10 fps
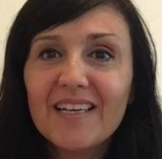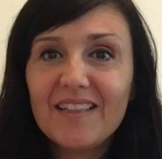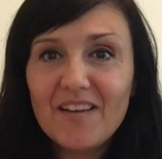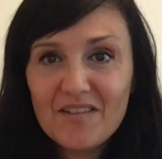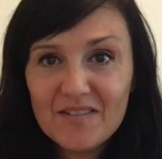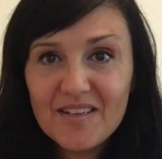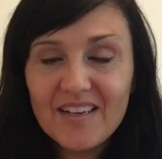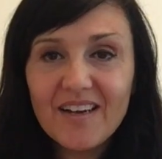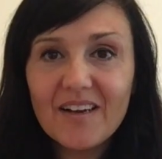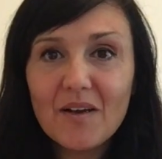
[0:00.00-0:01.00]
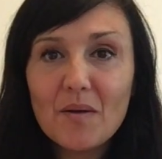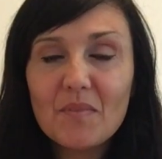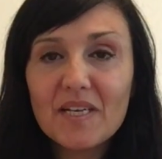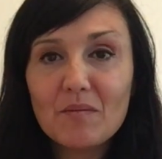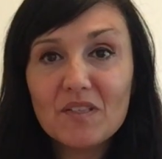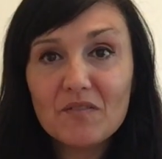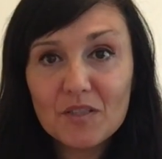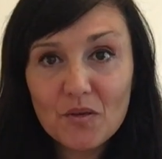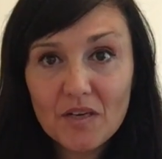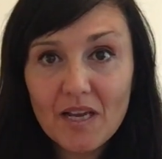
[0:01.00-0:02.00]
Hello, my name is
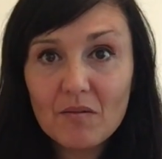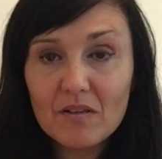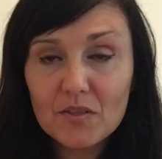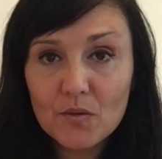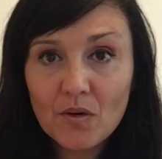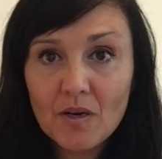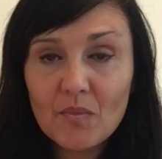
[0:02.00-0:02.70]
Victoria Abdelnour.